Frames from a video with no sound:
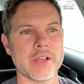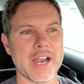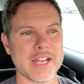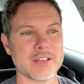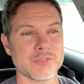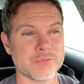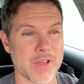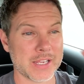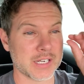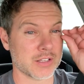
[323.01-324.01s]
And I
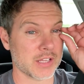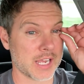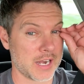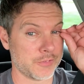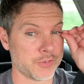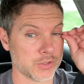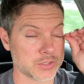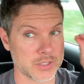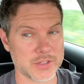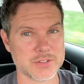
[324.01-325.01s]
can click on a
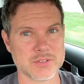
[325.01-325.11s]
filter